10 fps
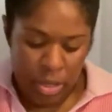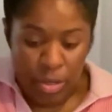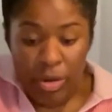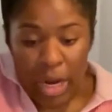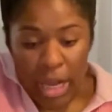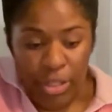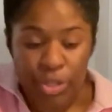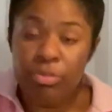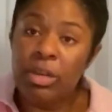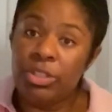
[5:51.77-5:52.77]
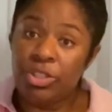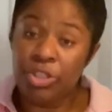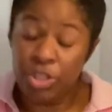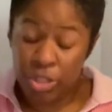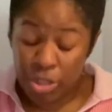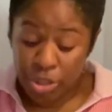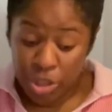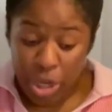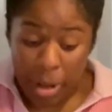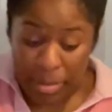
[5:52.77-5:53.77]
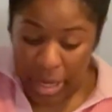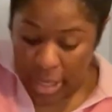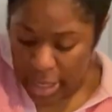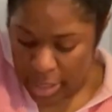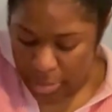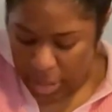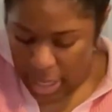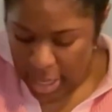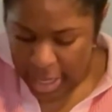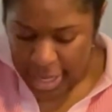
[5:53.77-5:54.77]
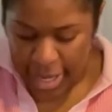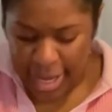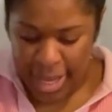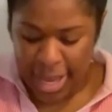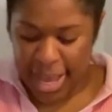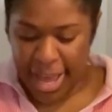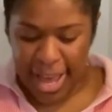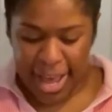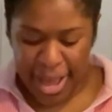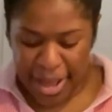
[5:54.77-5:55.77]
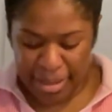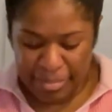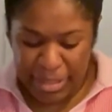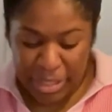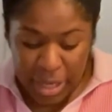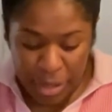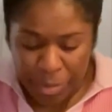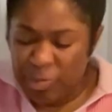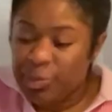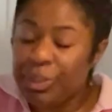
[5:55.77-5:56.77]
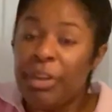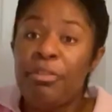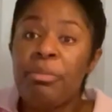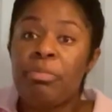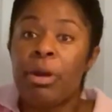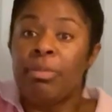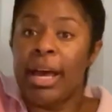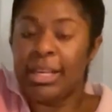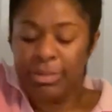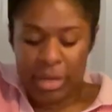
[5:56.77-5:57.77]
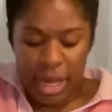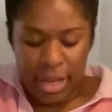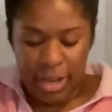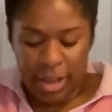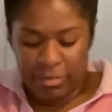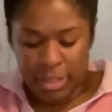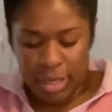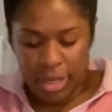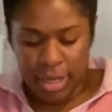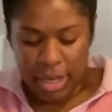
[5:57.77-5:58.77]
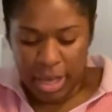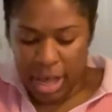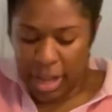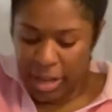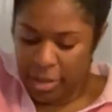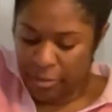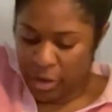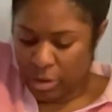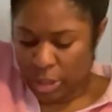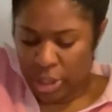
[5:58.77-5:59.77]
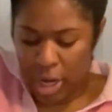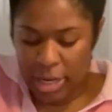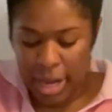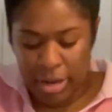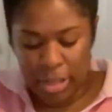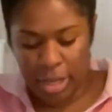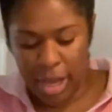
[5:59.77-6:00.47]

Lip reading: So not too much chopping this week. So if you meal prep last week, I'd love for you to jot down in the